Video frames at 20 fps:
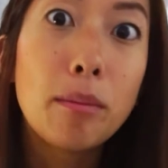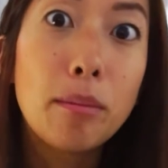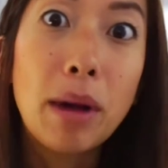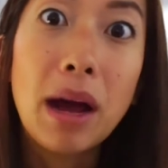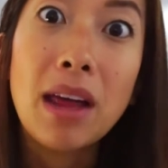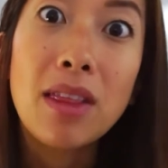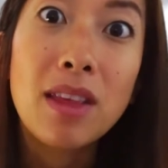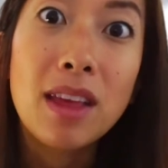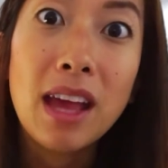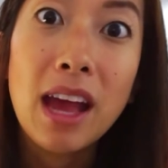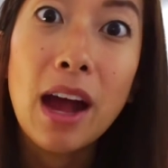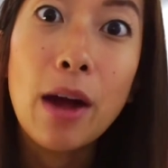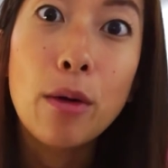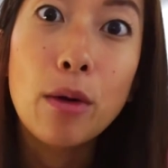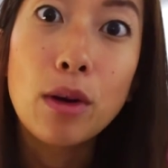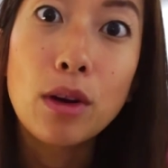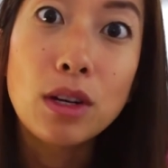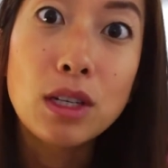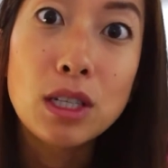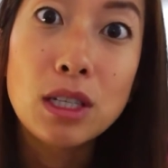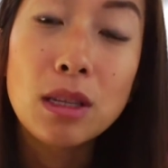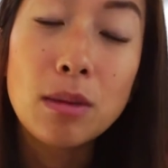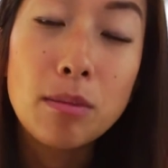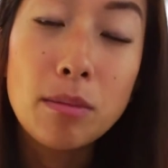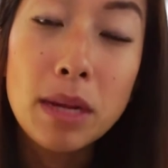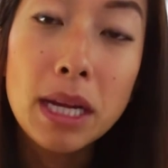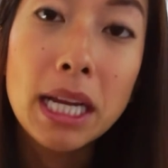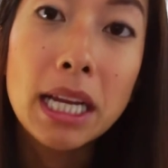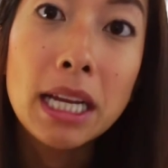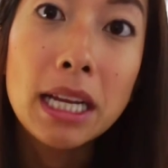by the hour to the
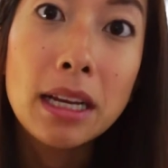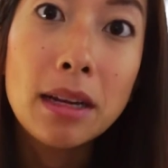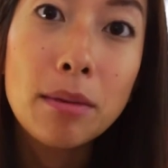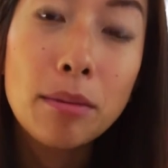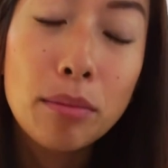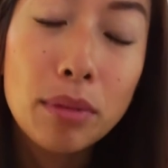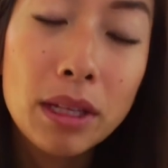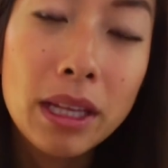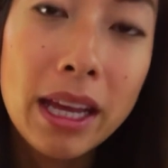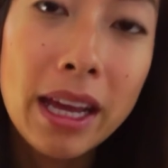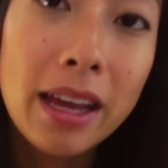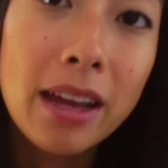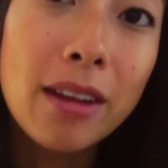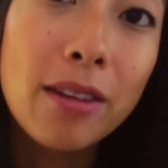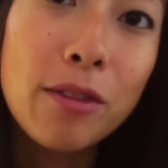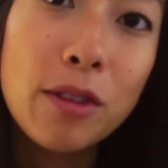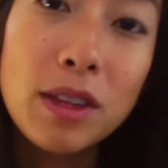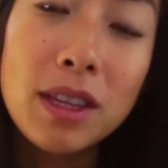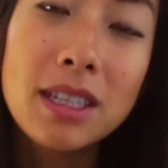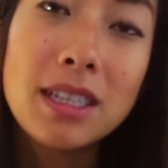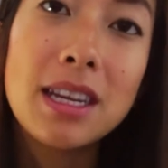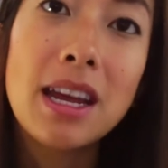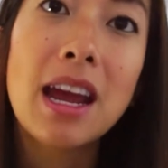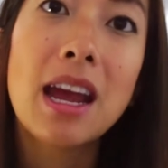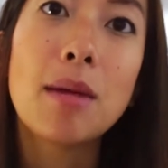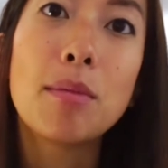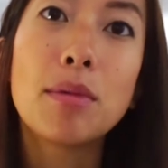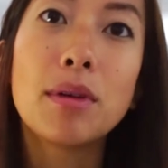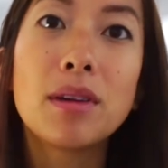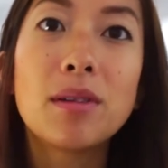minute plan for the
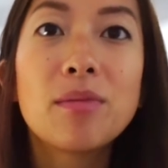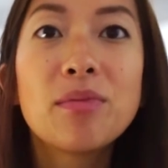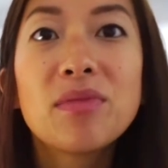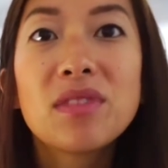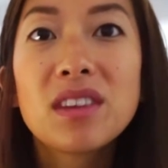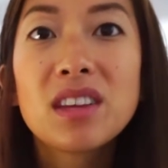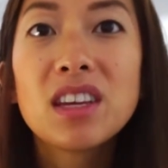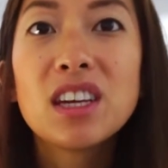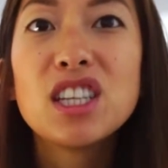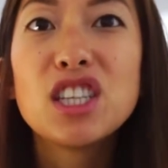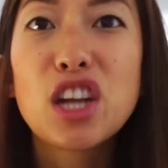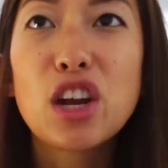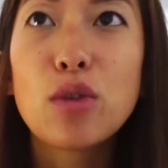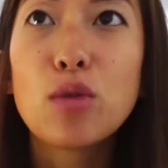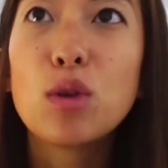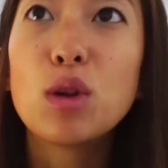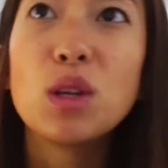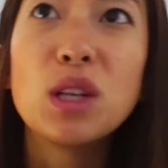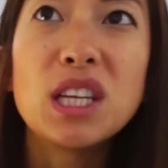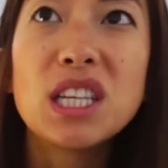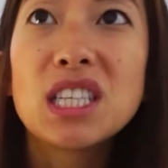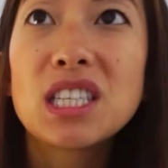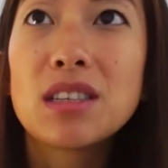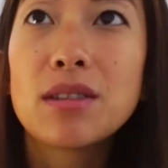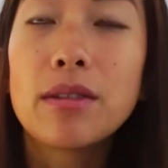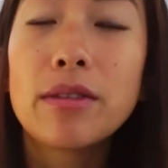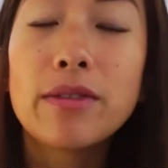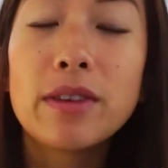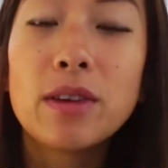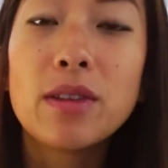day, but a general list
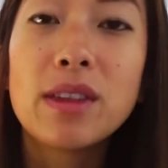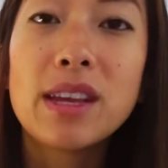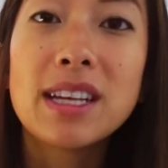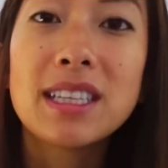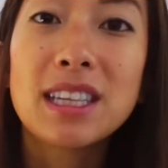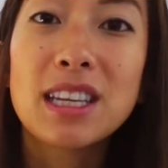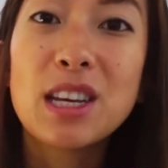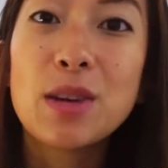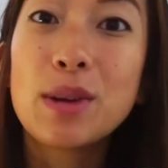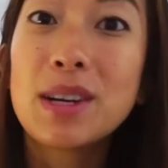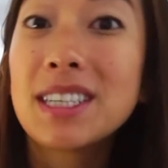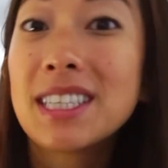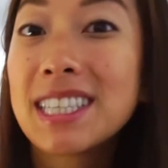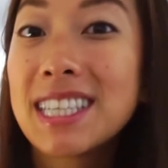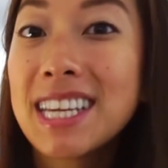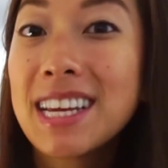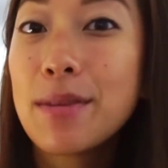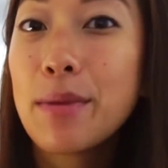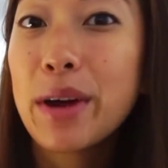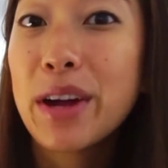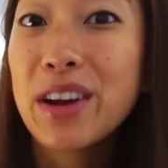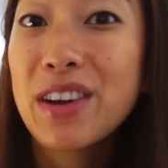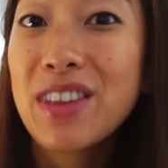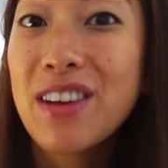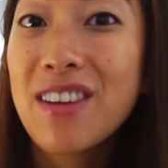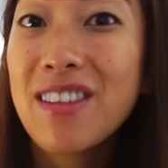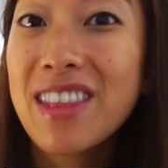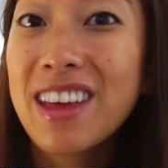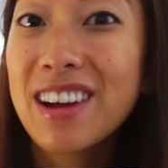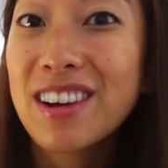of a few things that you want to see while you're
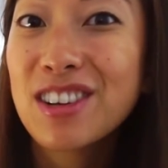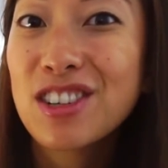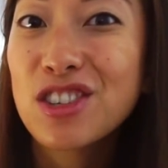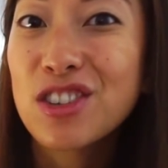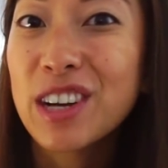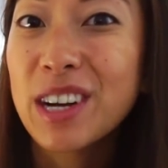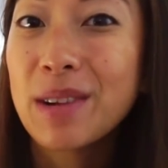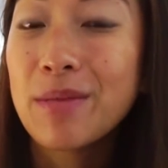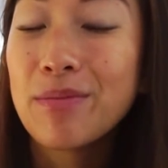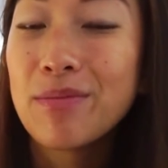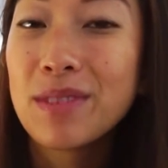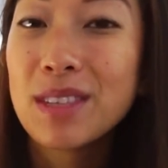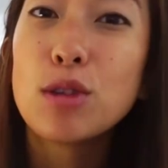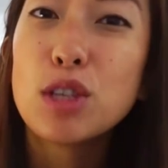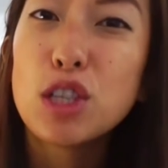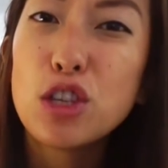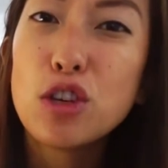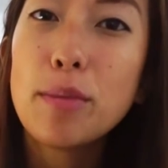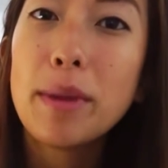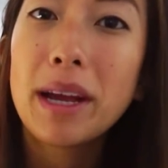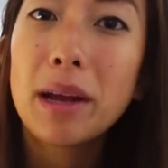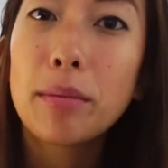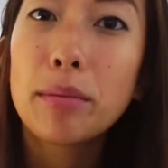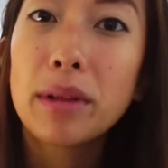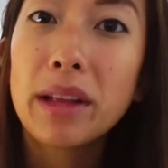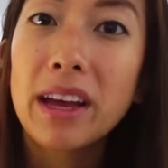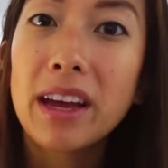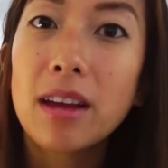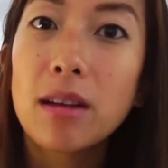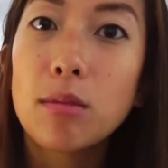there in that country. So do make a
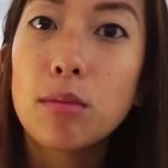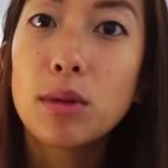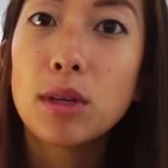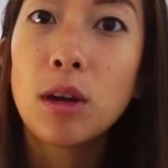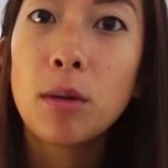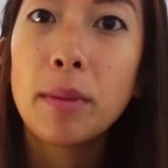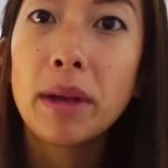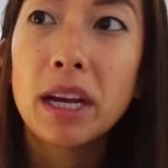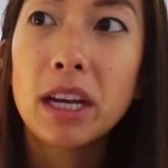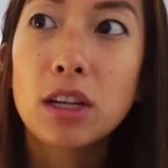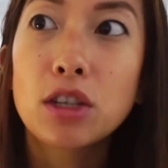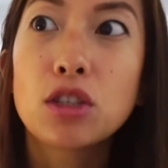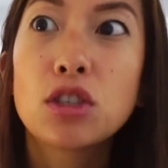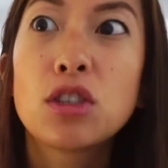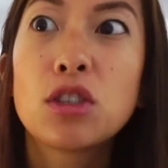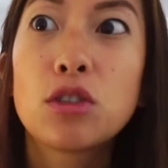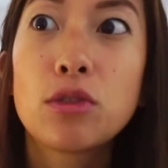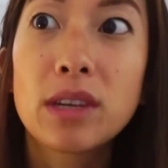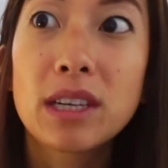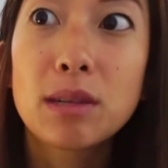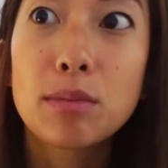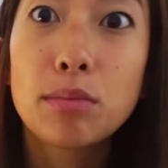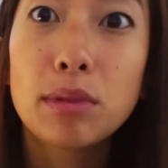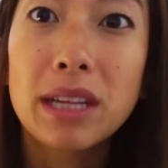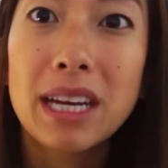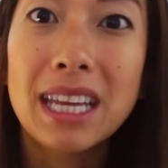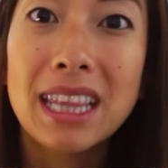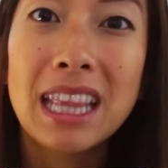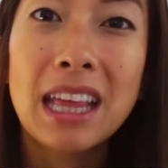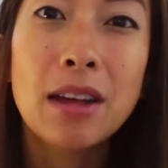plan, but don't make it a strict
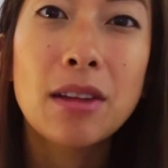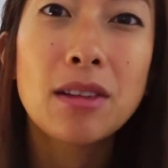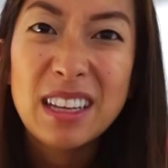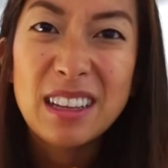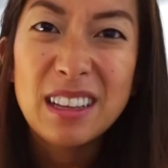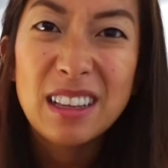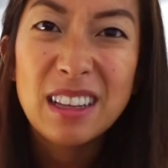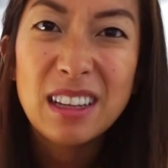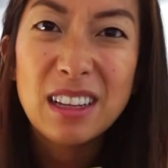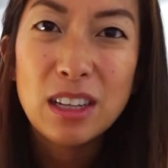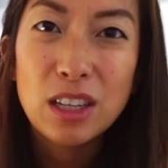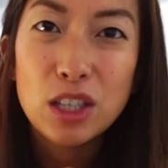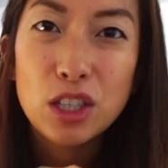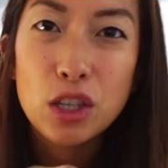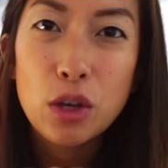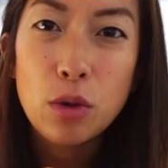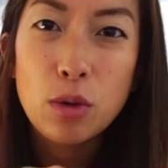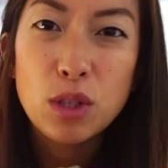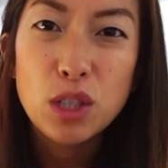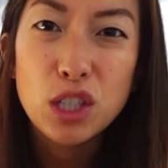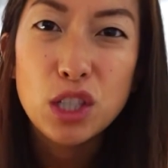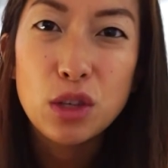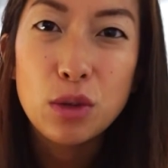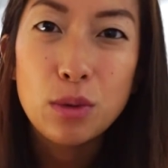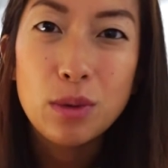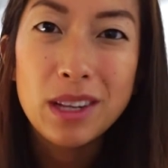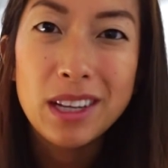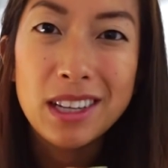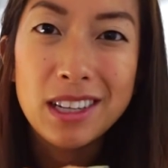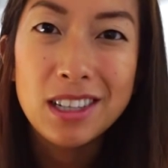plan that chokes
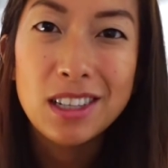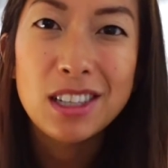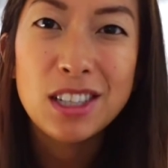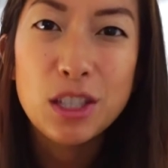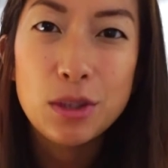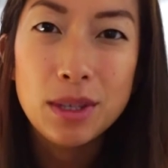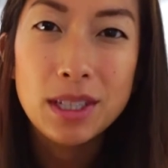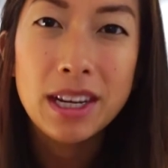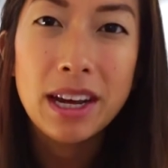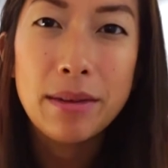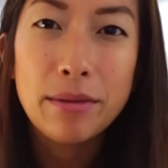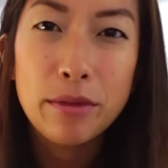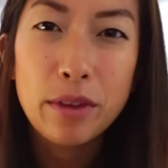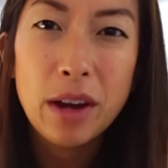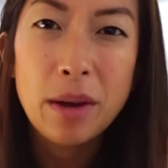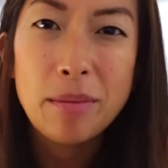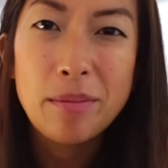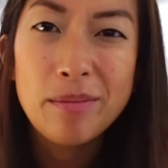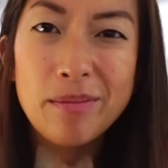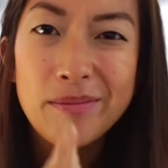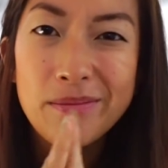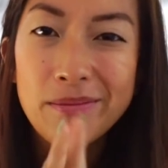you into a time frame.